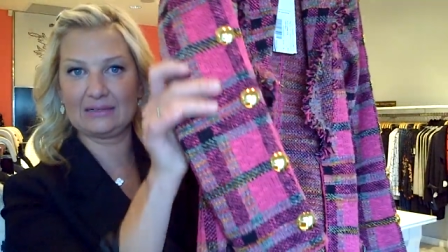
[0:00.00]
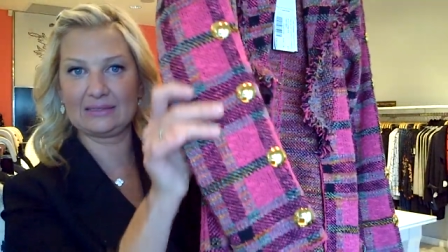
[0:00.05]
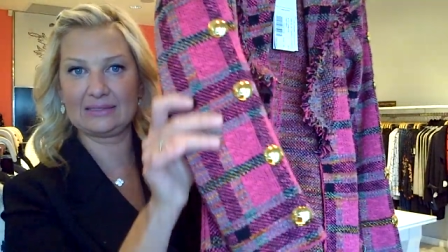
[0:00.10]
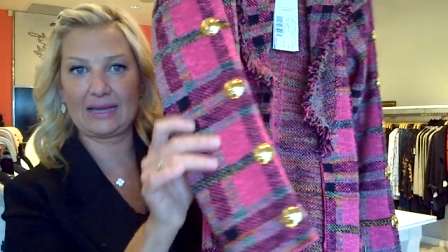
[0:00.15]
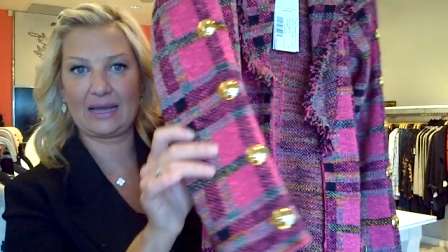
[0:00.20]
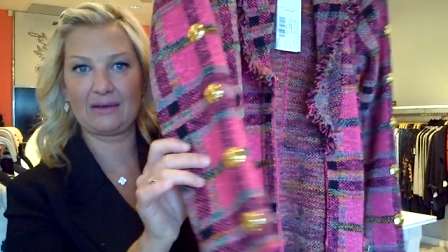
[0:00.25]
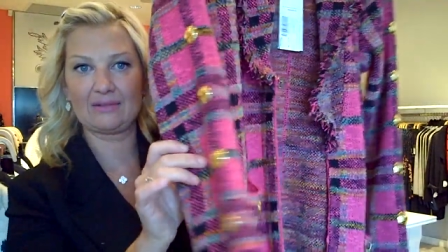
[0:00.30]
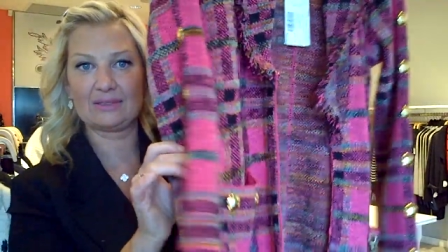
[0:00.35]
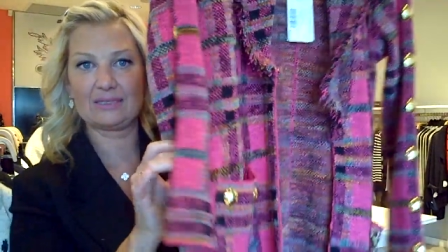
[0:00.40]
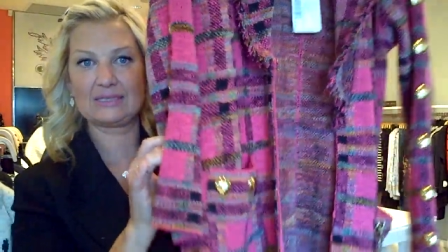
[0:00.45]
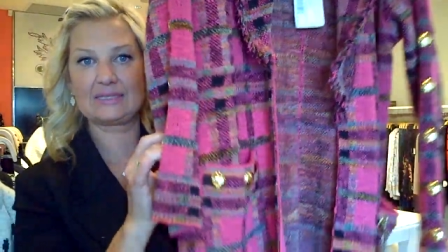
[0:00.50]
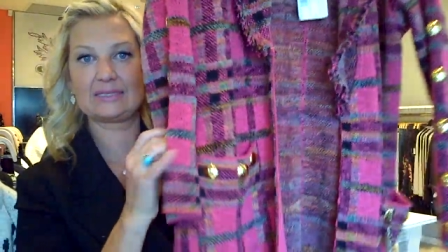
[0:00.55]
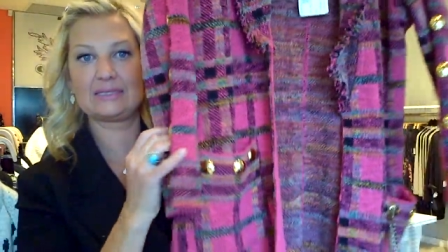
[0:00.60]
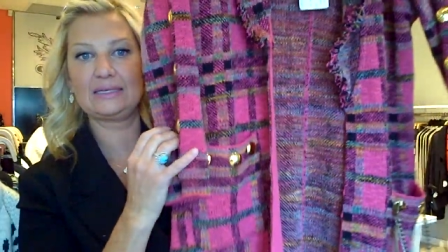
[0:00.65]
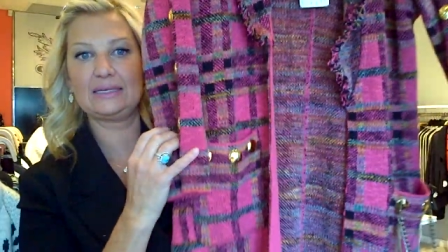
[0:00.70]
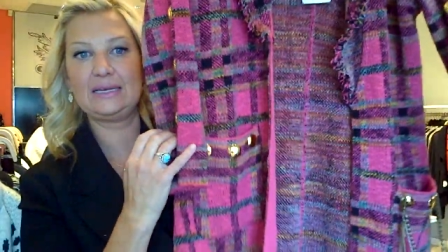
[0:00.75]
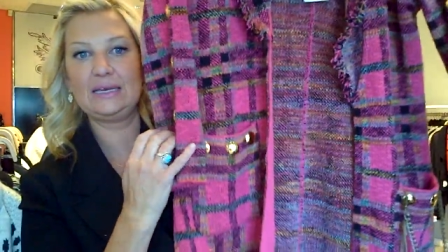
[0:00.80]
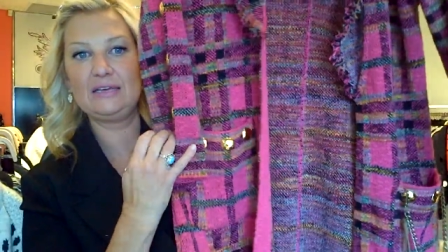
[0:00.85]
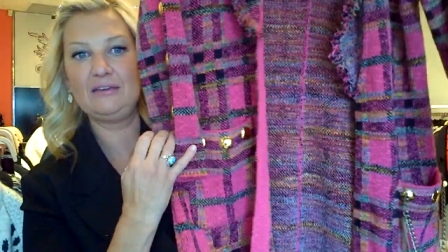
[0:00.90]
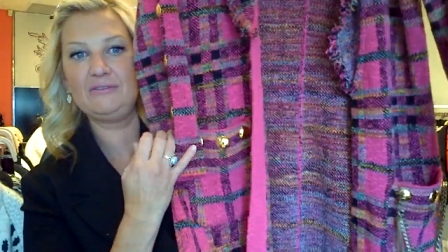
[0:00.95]
down the
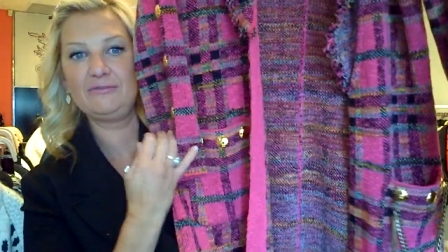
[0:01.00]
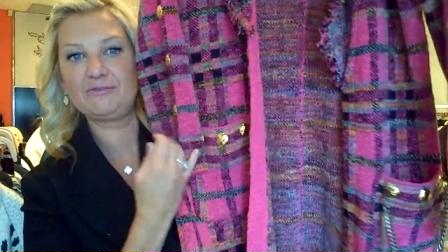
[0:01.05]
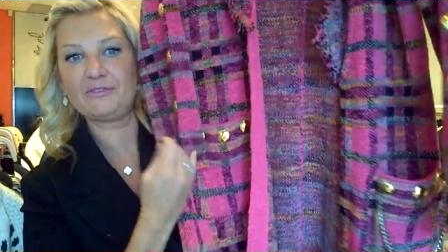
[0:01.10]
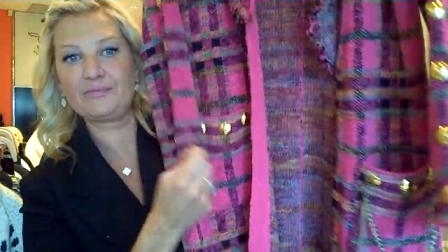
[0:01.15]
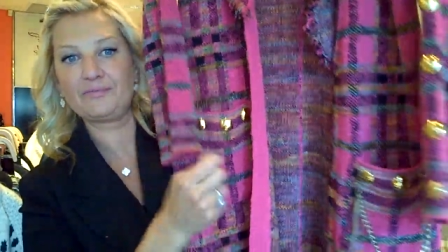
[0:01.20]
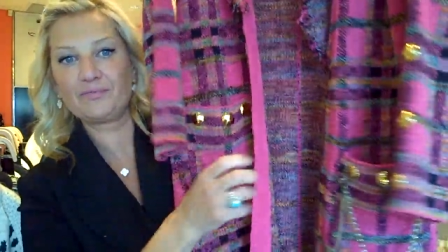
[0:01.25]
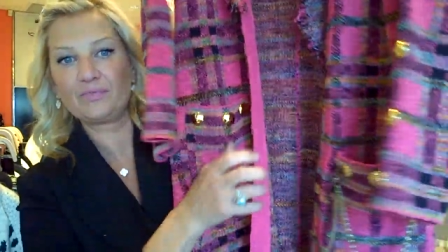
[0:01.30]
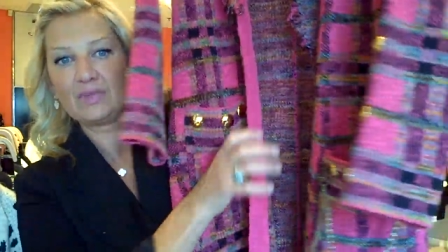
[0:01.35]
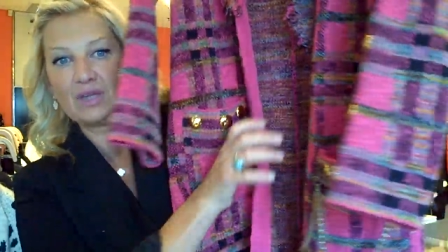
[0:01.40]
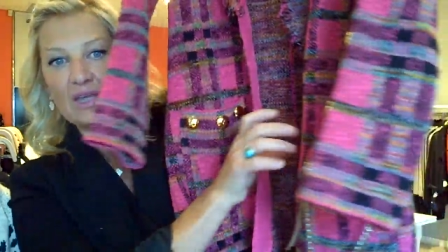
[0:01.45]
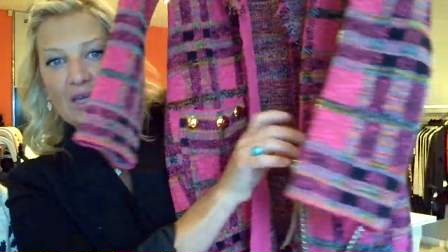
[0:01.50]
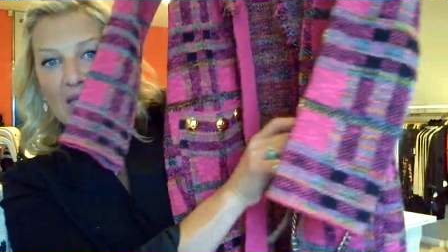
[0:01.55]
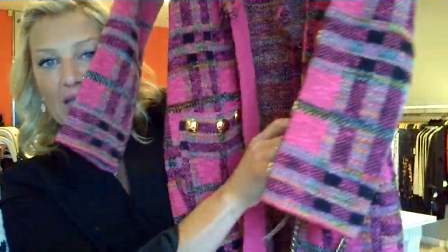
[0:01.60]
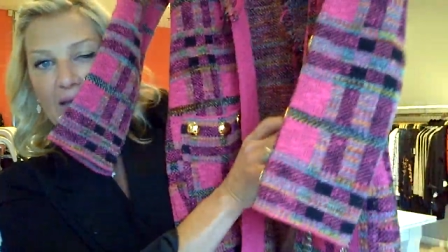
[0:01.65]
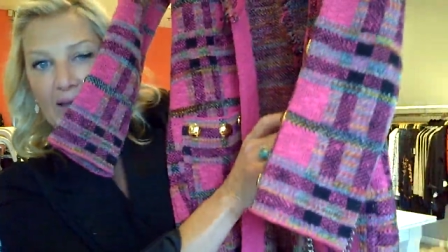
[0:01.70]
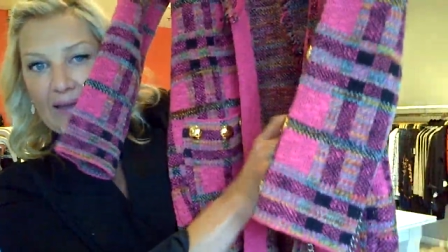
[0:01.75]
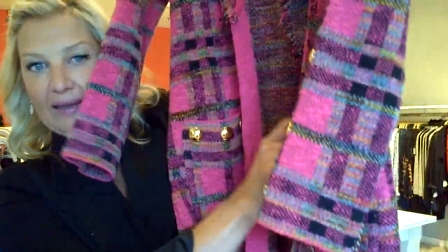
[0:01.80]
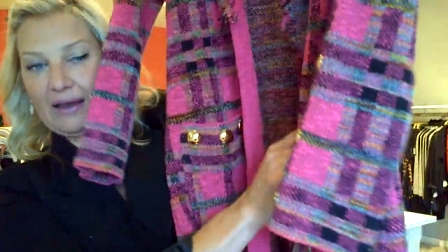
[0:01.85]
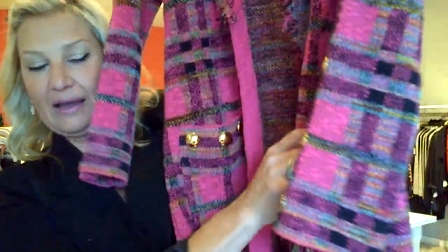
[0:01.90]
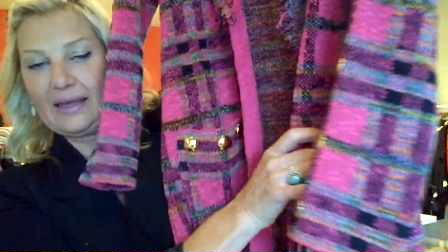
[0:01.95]
sleeve
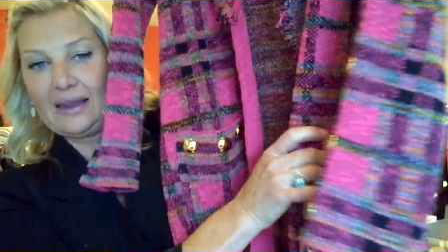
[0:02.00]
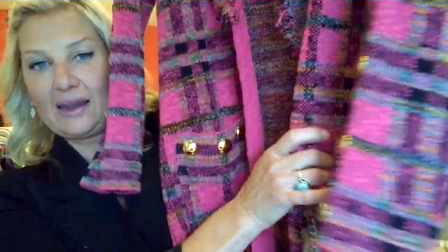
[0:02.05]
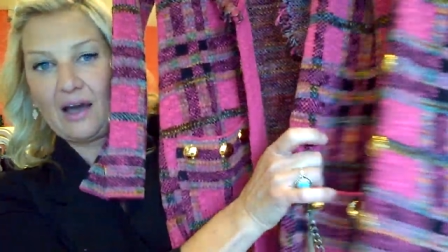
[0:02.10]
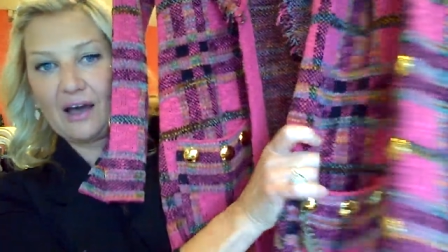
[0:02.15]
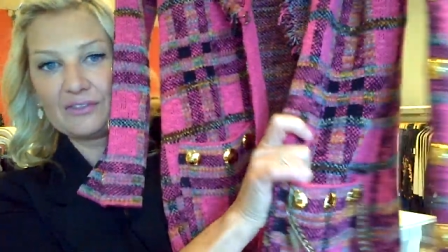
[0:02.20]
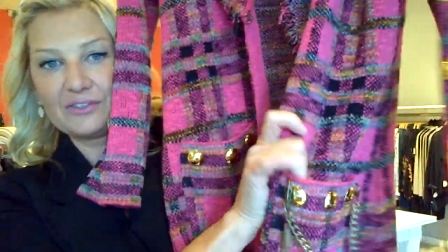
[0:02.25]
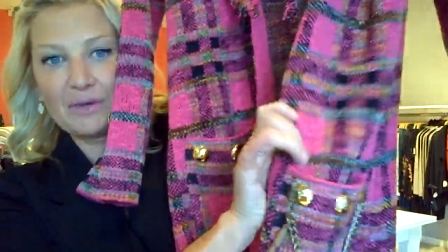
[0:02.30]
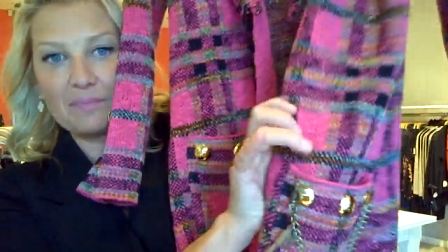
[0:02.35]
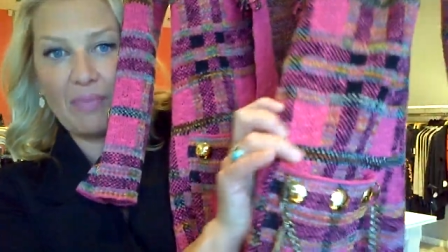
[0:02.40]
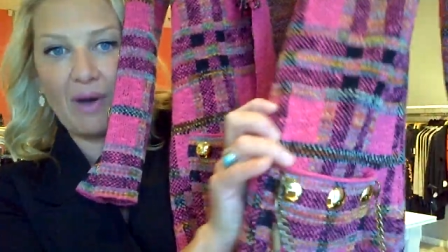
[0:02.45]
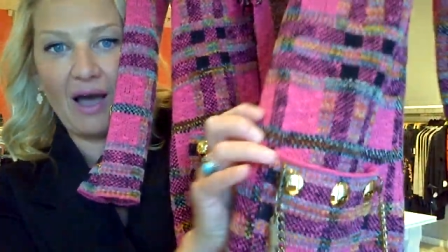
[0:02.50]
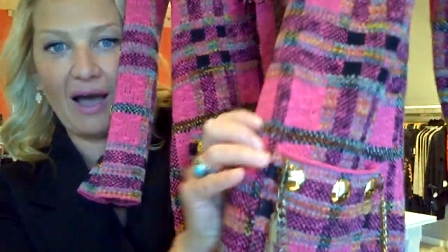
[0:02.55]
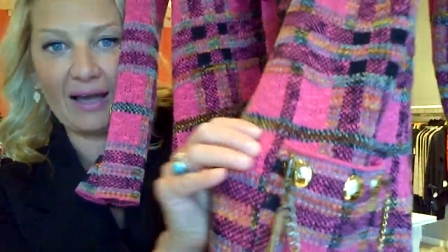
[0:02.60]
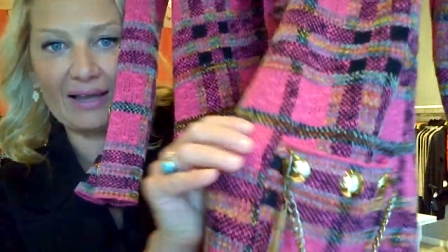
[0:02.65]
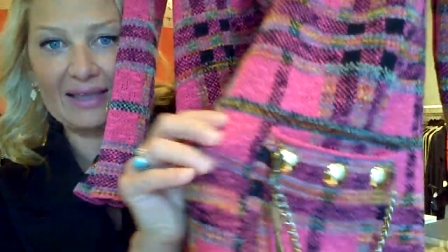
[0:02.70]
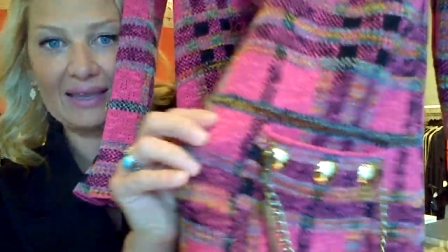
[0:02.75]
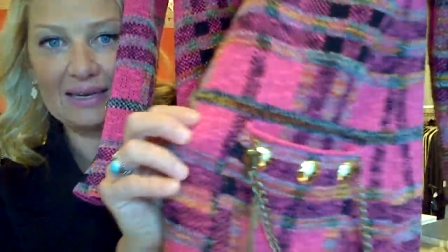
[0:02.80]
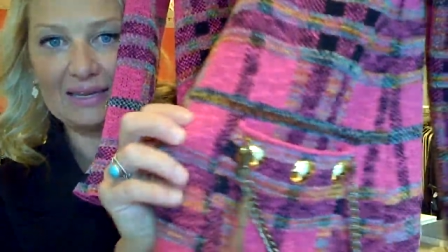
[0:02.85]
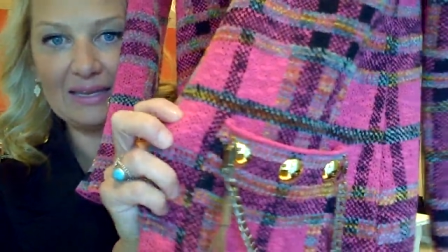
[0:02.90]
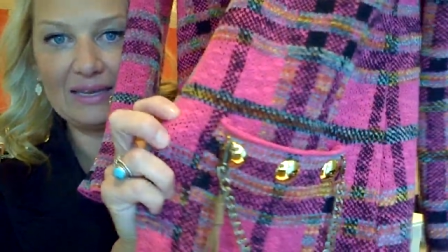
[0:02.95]
and on the
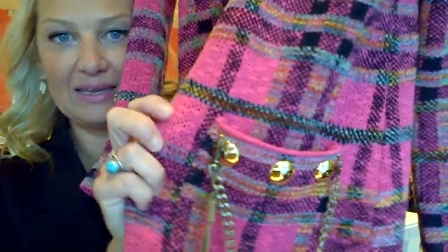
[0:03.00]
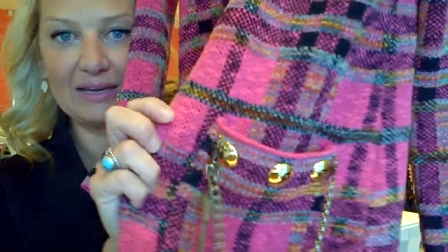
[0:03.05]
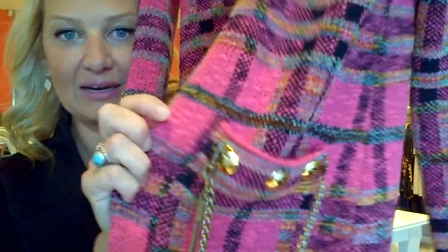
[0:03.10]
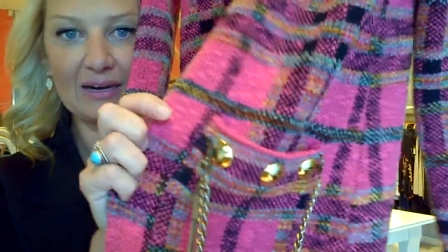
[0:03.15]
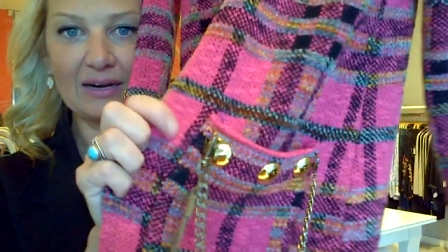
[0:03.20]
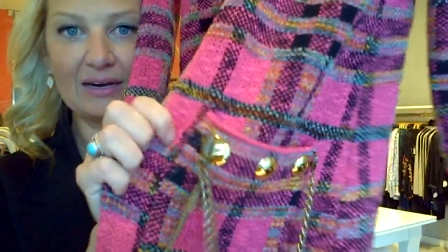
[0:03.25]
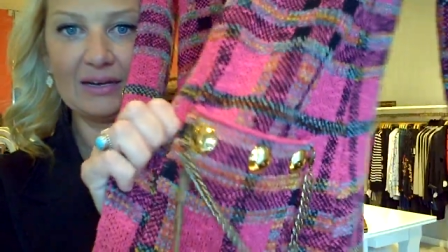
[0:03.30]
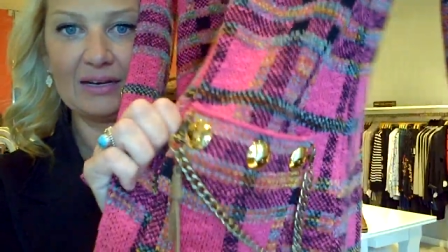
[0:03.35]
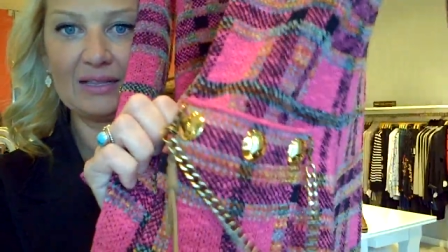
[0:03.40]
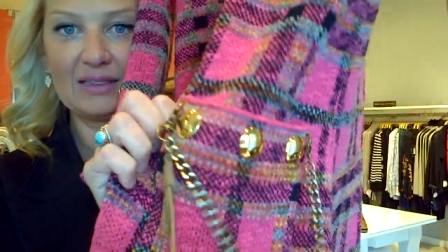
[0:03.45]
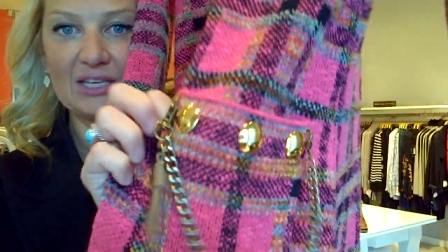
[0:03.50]
pocket here.